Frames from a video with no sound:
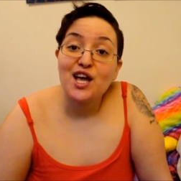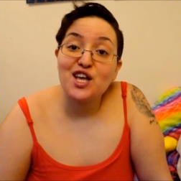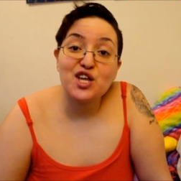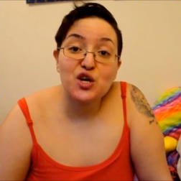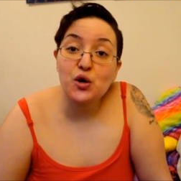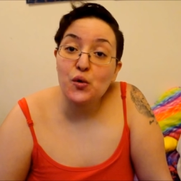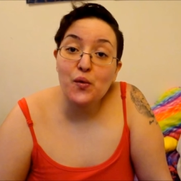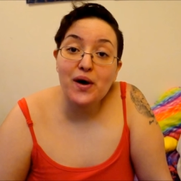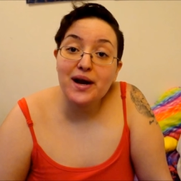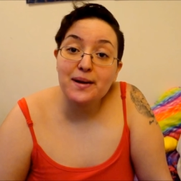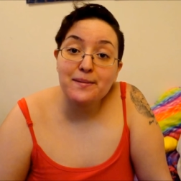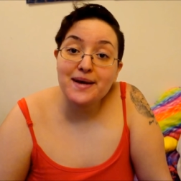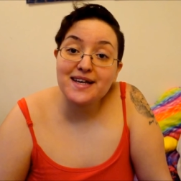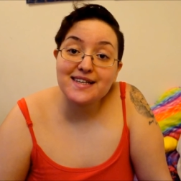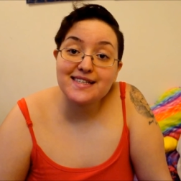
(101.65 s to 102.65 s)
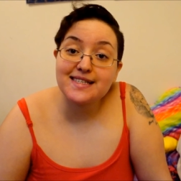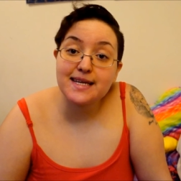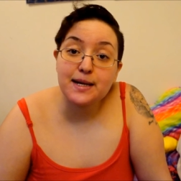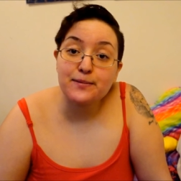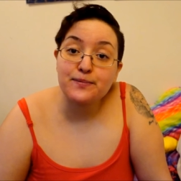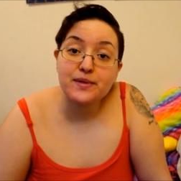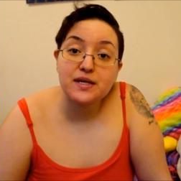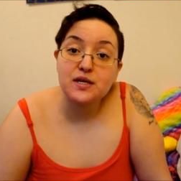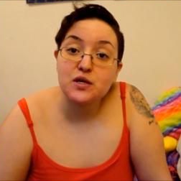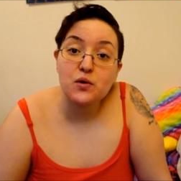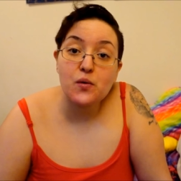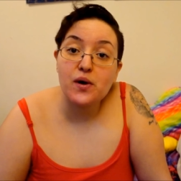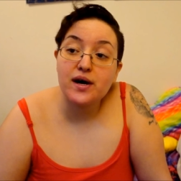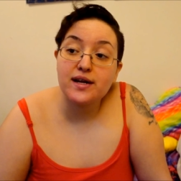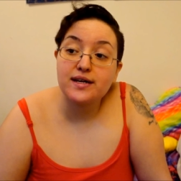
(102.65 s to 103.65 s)
you don't want to mess up. You don't
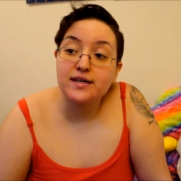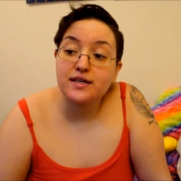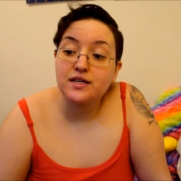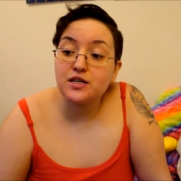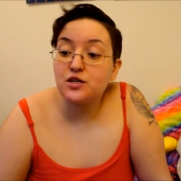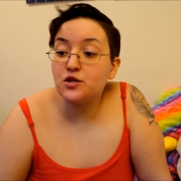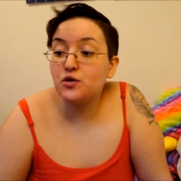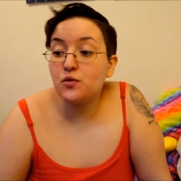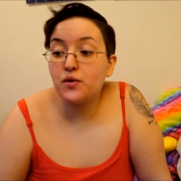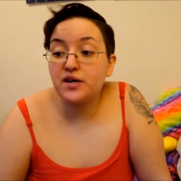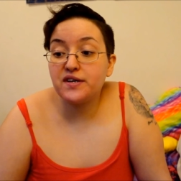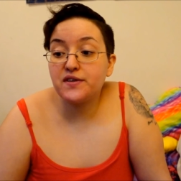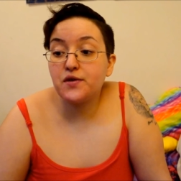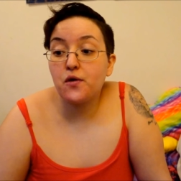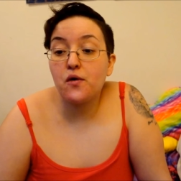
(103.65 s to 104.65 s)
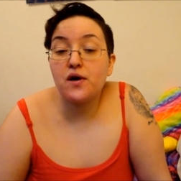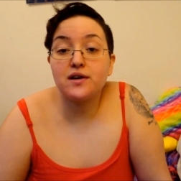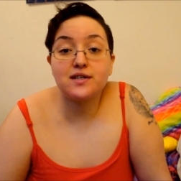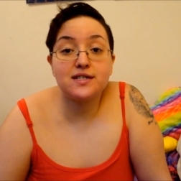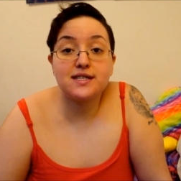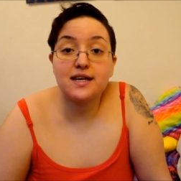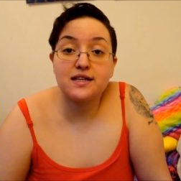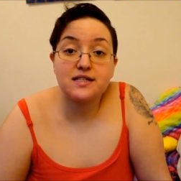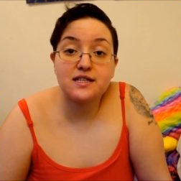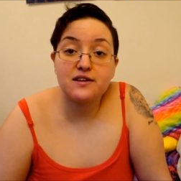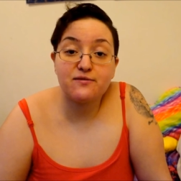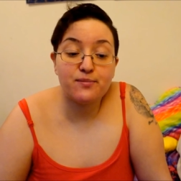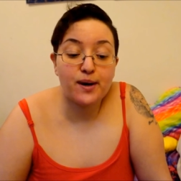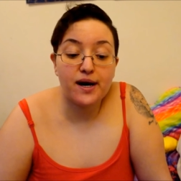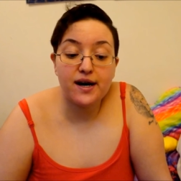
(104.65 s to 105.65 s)
want to go on a sensitive
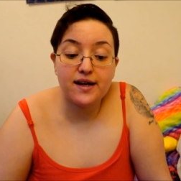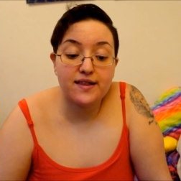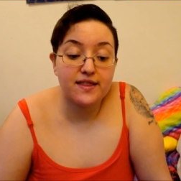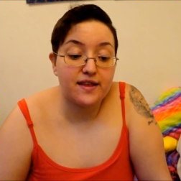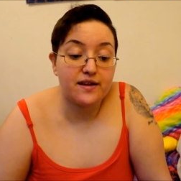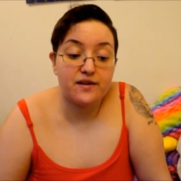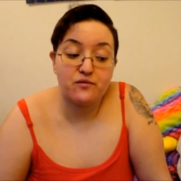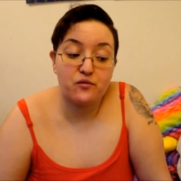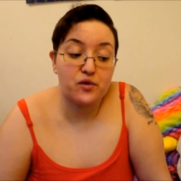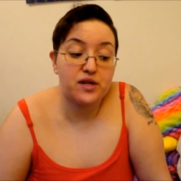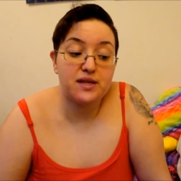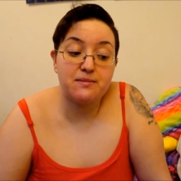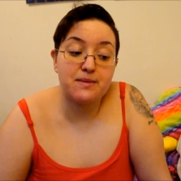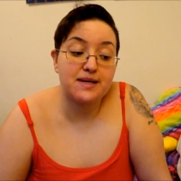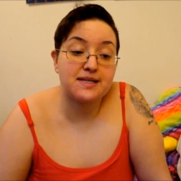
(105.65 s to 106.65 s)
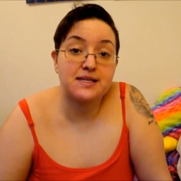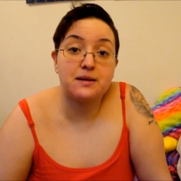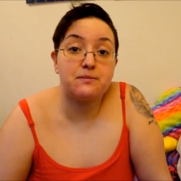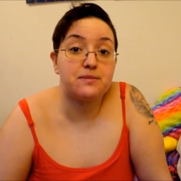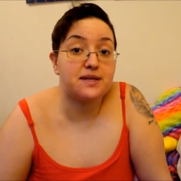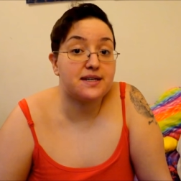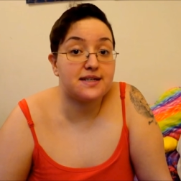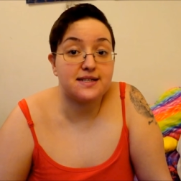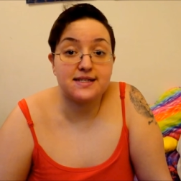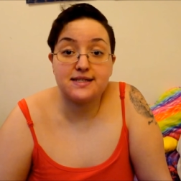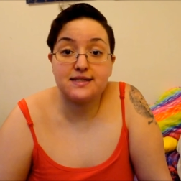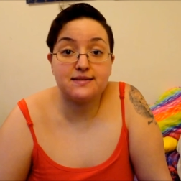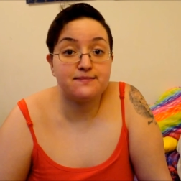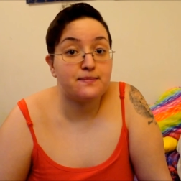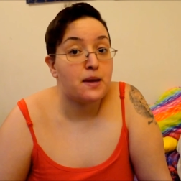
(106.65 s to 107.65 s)
part and then really mess up, because